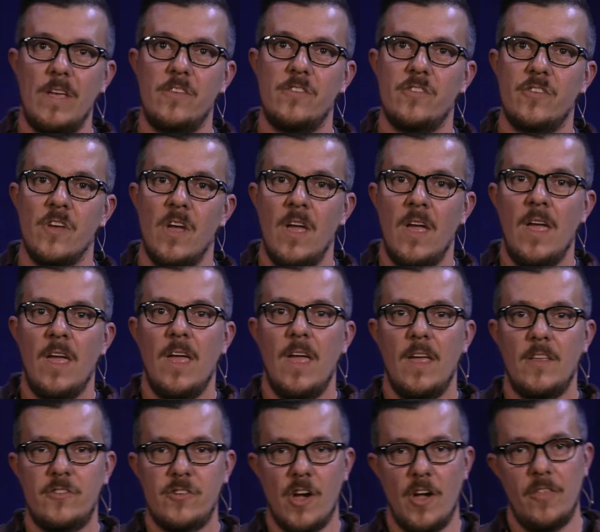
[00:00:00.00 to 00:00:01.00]
each,
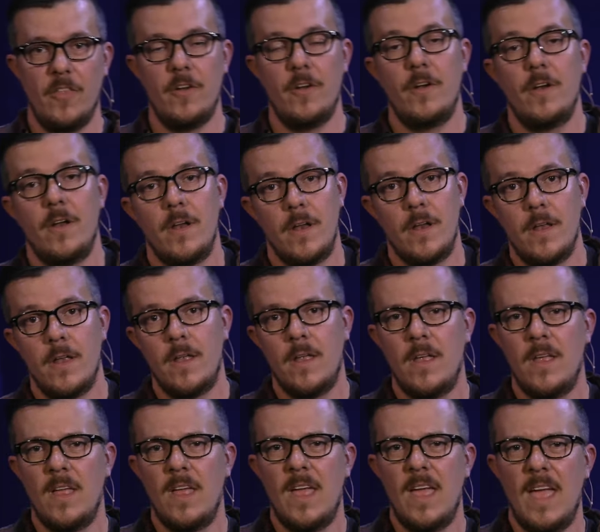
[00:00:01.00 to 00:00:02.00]
each other.
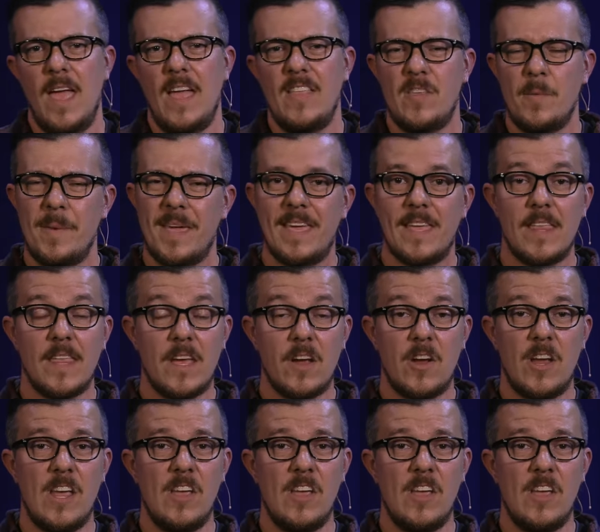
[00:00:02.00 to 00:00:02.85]
To be clear,